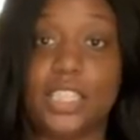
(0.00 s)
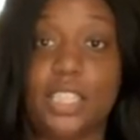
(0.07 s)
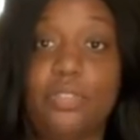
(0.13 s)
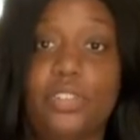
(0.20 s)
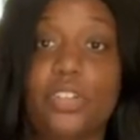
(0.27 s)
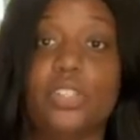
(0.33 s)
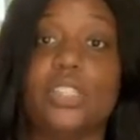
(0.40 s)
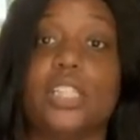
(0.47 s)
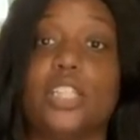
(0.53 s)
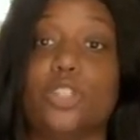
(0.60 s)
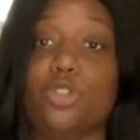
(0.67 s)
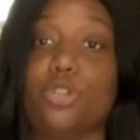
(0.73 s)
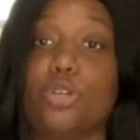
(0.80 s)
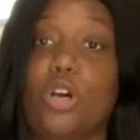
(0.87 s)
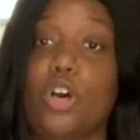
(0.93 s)
She feels in
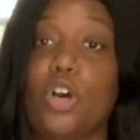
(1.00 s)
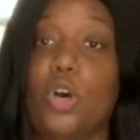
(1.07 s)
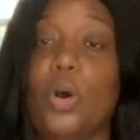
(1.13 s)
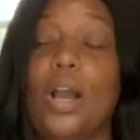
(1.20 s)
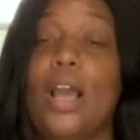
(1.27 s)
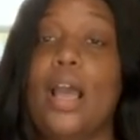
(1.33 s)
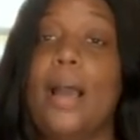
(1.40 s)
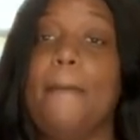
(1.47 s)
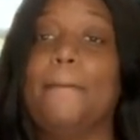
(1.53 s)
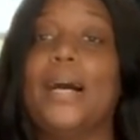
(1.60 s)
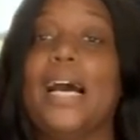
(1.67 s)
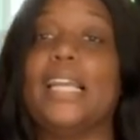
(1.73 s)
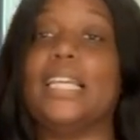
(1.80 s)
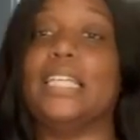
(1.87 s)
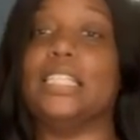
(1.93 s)
control,
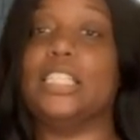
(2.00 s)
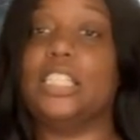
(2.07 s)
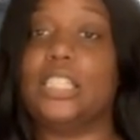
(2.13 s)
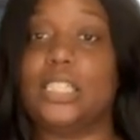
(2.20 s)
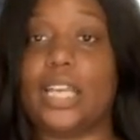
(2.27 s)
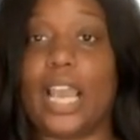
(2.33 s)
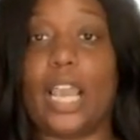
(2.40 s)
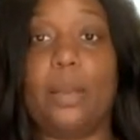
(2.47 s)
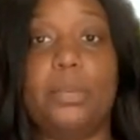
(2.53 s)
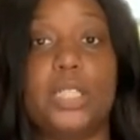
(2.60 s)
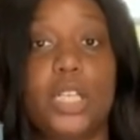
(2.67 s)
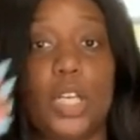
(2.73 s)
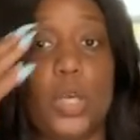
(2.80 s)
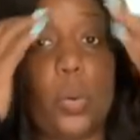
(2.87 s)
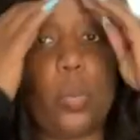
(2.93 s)
body is shaped,
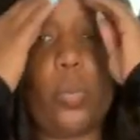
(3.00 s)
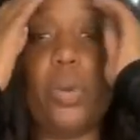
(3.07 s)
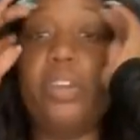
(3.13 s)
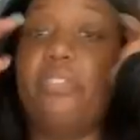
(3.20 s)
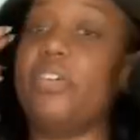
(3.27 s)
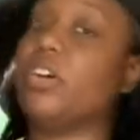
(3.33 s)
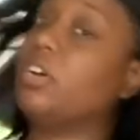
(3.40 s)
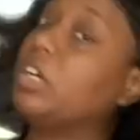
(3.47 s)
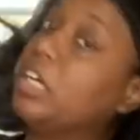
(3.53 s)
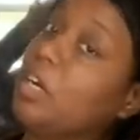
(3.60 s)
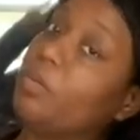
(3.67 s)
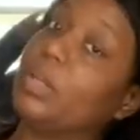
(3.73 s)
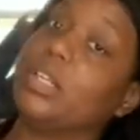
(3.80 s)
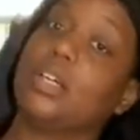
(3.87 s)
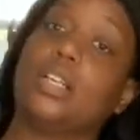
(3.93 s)
we feel
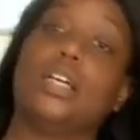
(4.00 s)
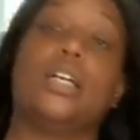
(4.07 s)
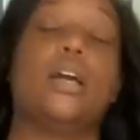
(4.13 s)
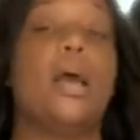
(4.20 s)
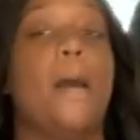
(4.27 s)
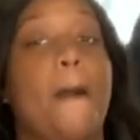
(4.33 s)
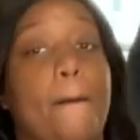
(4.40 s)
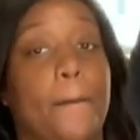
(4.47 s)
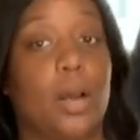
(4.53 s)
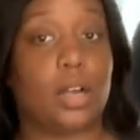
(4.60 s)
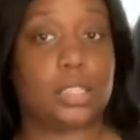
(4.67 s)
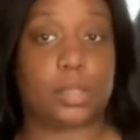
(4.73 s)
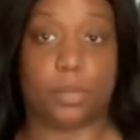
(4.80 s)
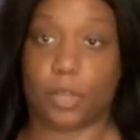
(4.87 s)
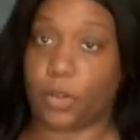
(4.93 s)
good, we look good. Put
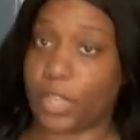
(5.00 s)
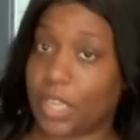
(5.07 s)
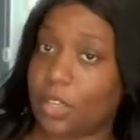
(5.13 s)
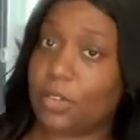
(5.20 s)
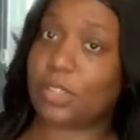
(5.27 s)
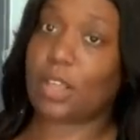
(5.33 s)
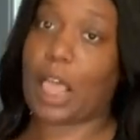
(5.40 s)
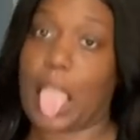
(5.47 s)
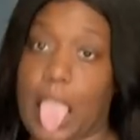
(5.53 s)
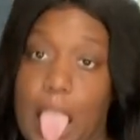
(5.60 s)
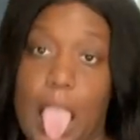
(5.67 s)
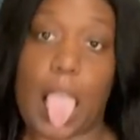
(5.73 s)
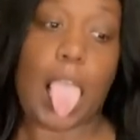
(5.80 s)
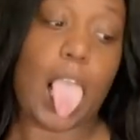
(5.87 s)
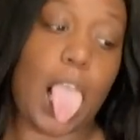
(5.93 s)
on some little heels.
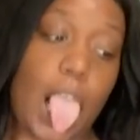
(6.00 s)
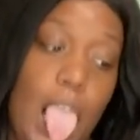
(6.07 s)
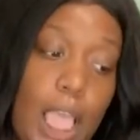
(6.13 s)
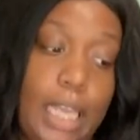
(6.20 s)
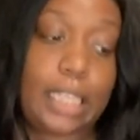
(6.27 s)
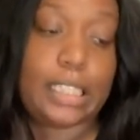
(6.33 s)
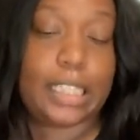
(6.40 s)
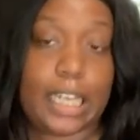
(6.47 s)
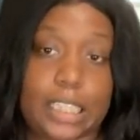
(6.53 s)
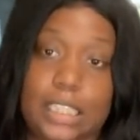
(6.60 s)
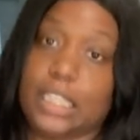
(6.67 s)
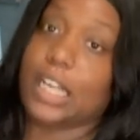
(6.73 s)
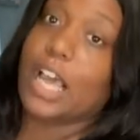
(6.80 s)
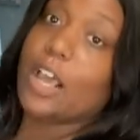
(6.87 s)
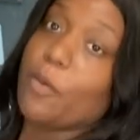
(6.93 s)
There's the
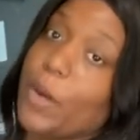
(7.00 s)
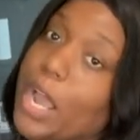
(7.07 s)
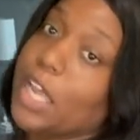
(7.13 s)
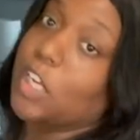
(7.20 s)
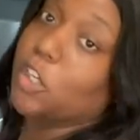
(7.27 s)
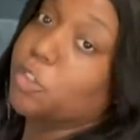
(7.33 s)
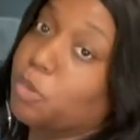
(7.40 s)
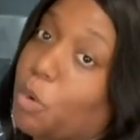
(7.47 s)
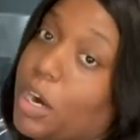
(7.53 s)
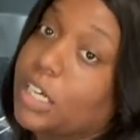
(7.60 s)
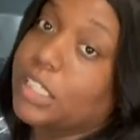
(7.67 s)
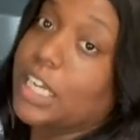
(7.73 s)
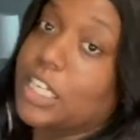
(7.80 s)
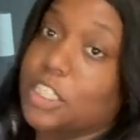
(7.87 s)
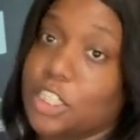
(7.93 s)
nightway, a little twerk
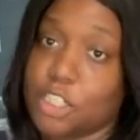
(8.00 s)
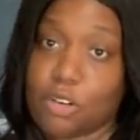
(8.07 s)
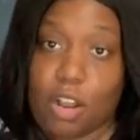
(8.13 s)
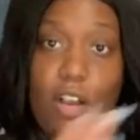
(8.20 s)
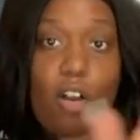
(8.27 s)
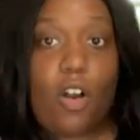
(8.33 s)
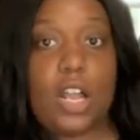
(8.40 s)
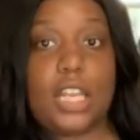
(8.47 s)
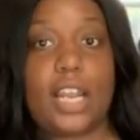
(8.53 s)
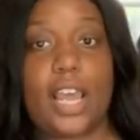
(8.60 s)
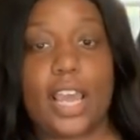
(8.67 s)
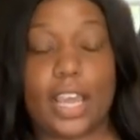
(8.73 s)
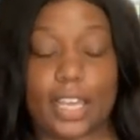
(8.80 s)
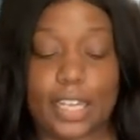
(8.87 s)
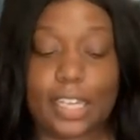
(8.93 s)
session, you know, all of
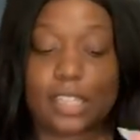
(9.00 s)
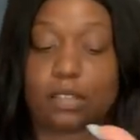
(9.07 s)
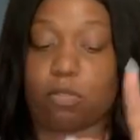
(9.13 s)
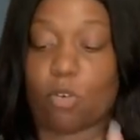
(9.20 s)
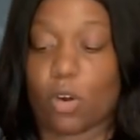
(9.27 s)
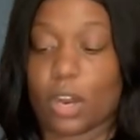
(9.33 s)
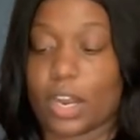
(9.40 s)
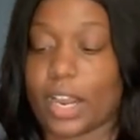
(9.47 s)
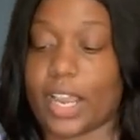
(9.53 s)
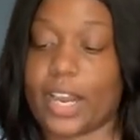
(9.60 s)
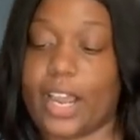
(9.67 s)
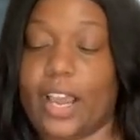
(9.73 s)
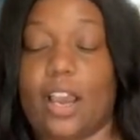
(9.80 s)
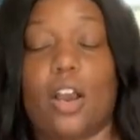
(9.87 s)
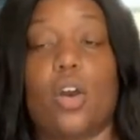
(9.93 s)
that. It's for a night
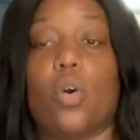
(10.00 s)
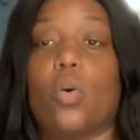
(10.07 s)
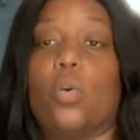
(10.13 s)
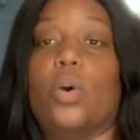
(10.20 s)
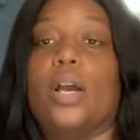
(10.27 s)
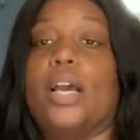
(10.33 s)
out.